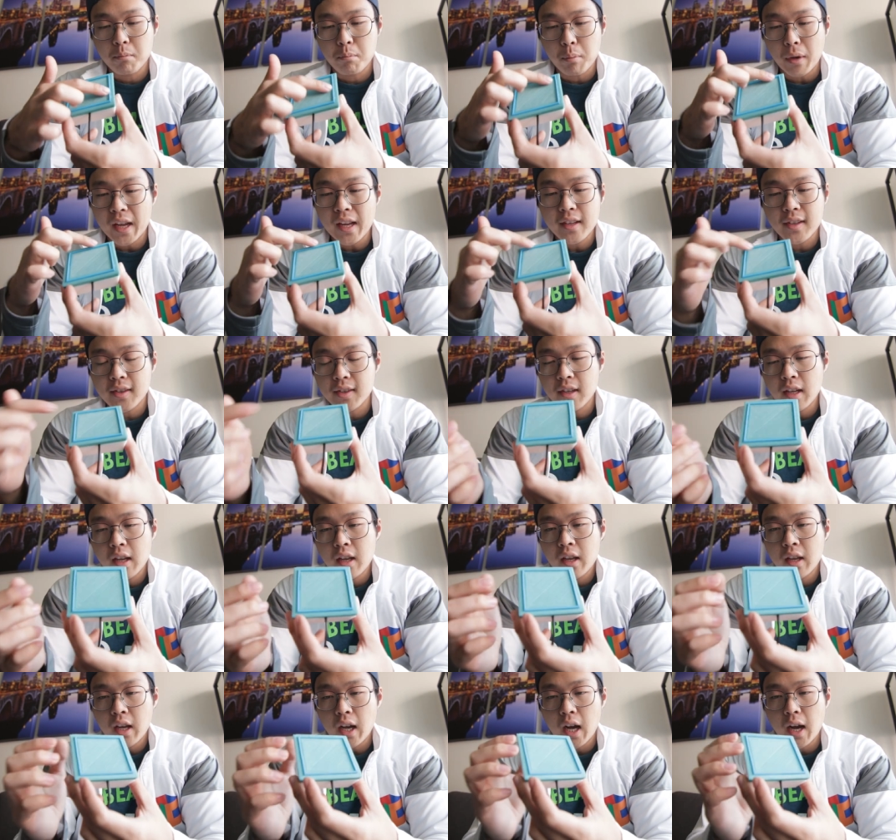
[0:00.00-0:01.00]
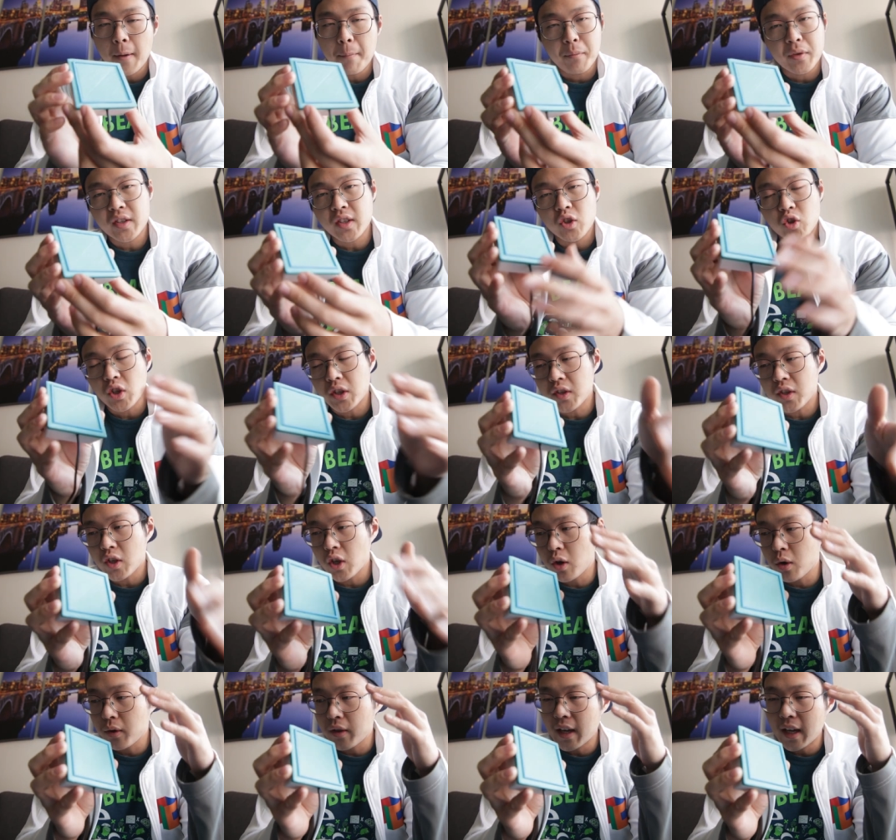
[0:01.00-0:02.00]
base. Um, this is just
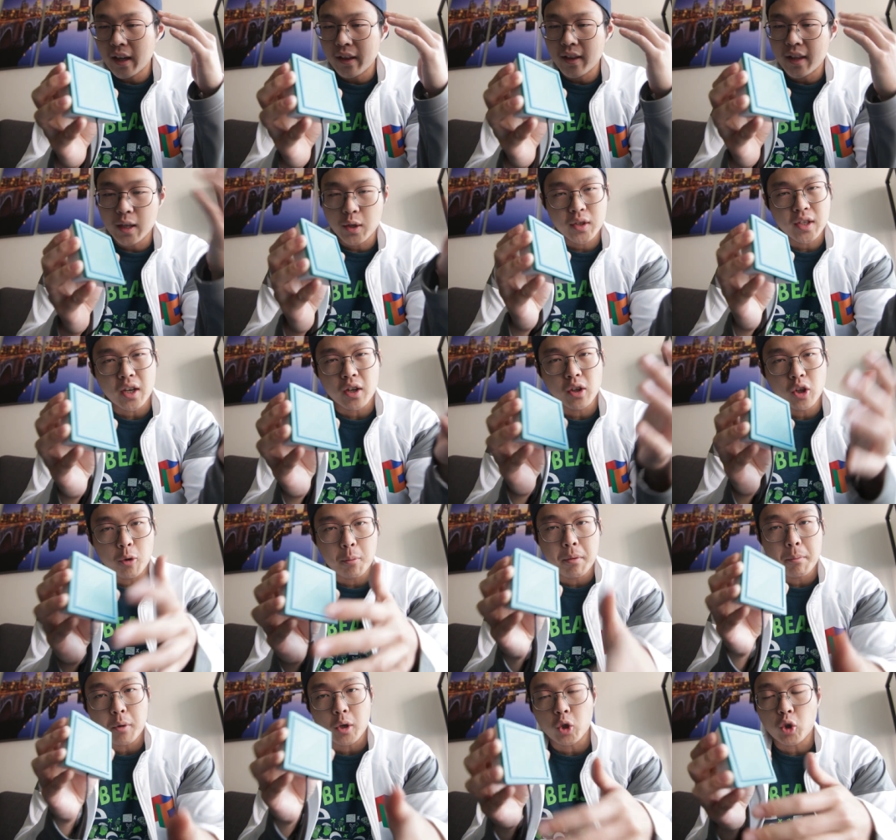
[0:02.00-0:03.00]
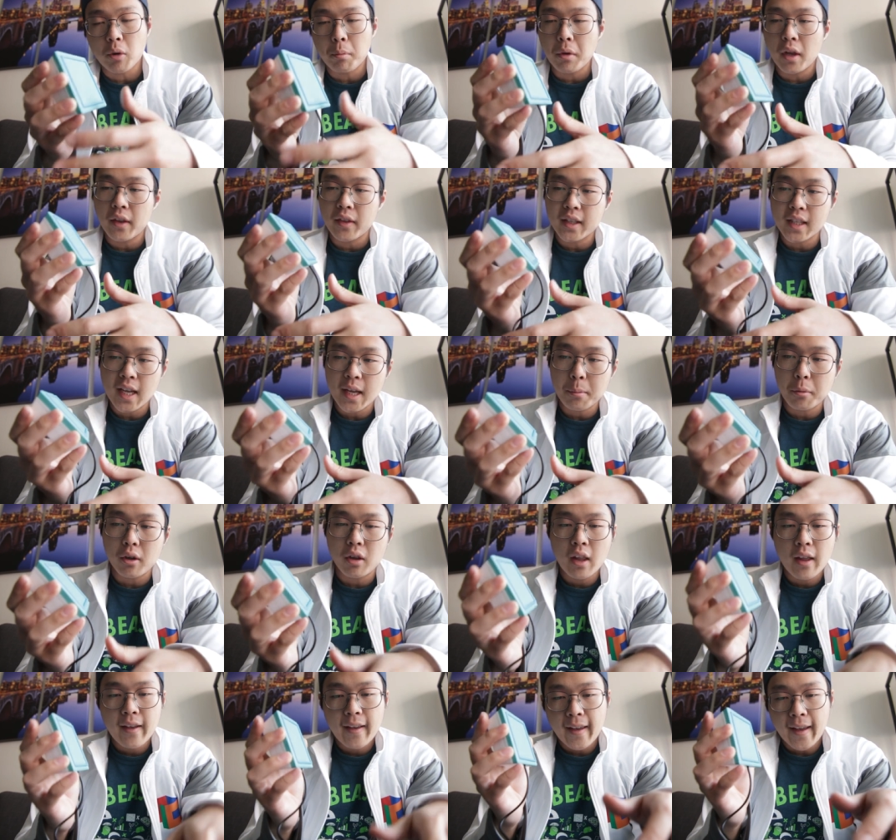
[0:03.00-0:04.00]
so that things are a little bit more grippy on the
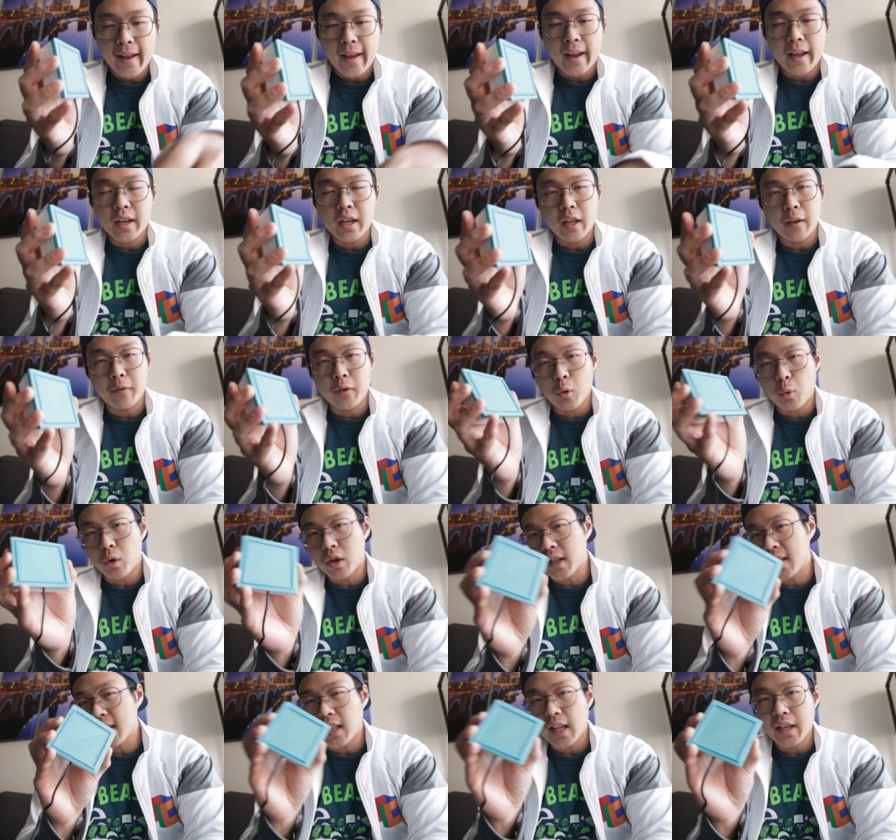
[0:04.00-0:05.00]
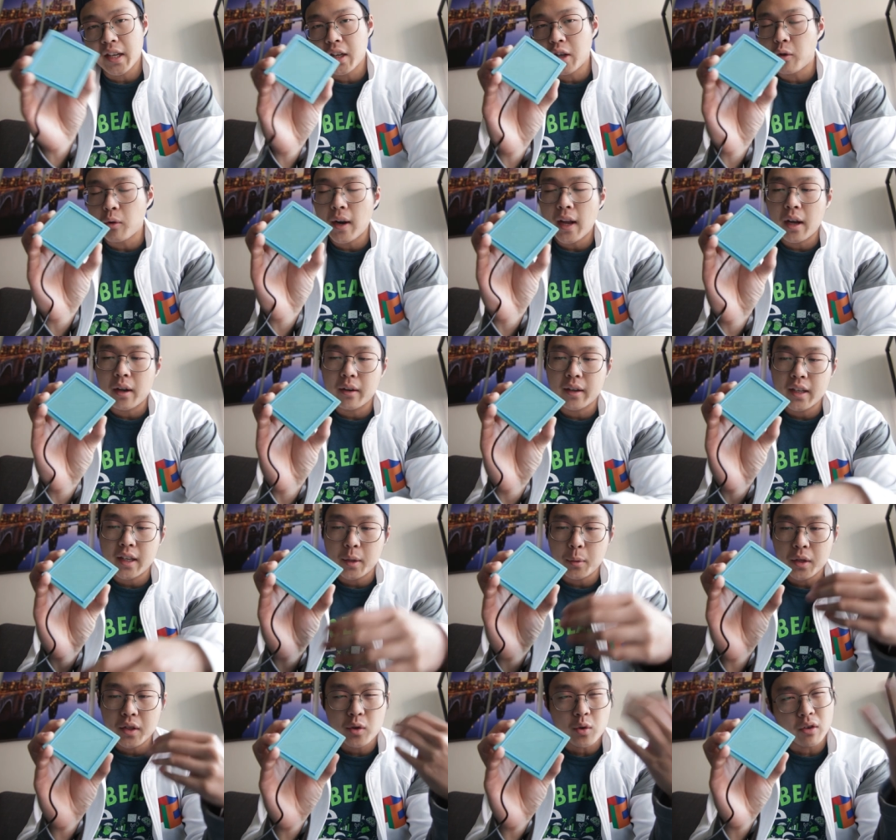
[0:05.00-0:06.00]
table, and if you were to slide it around,
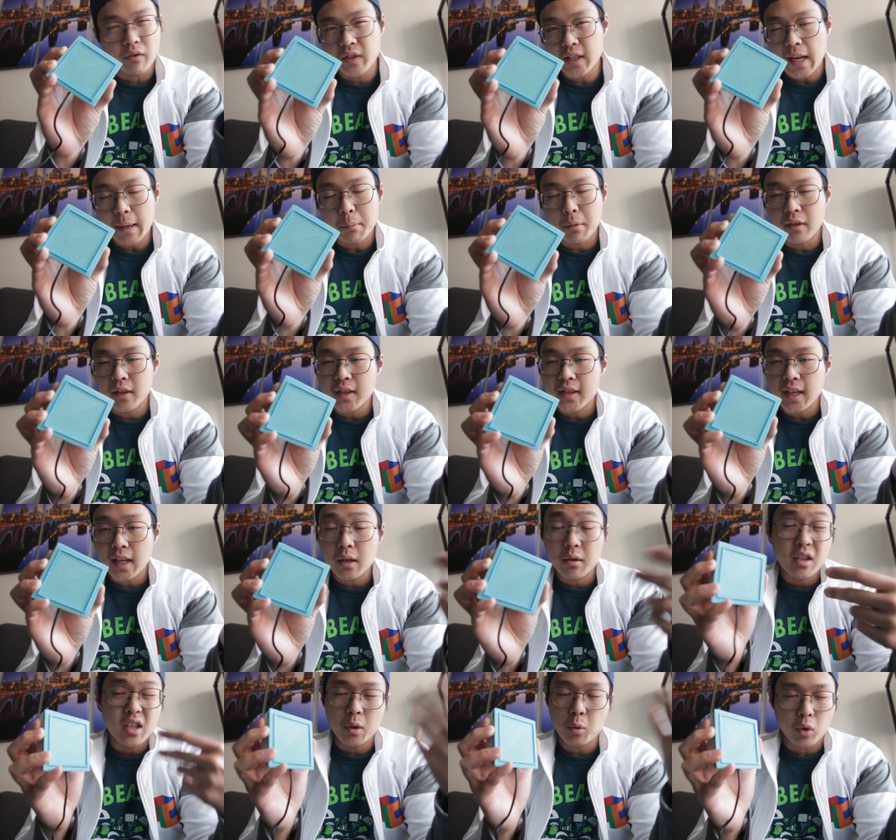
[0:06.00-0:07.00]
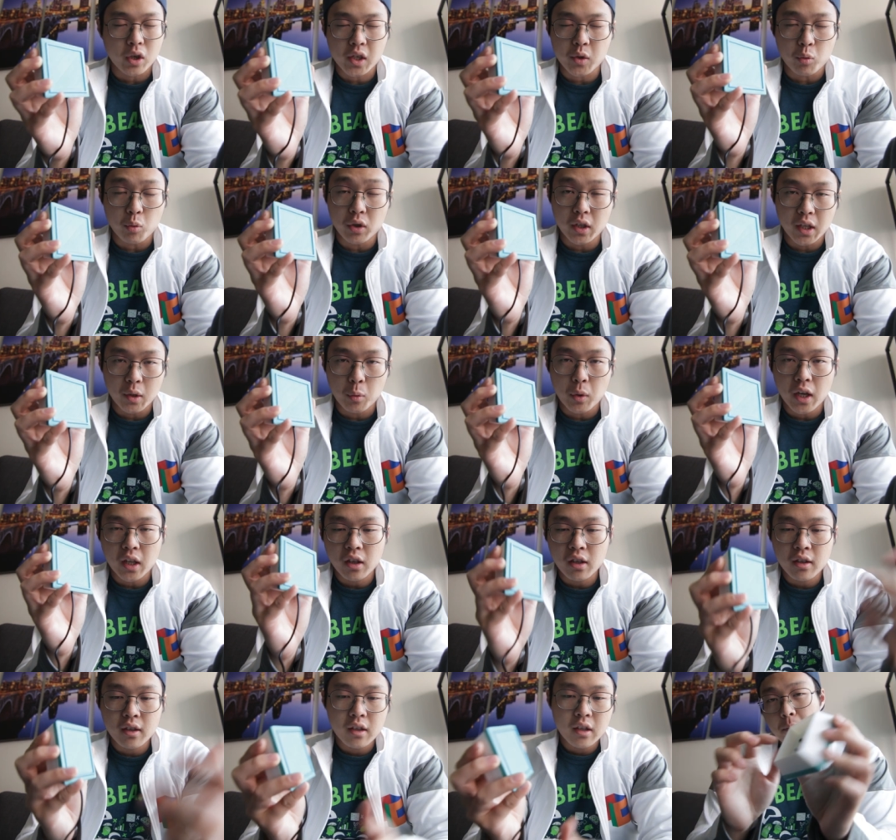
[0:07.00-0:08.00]
it would sort of dampen the sound. It works really well.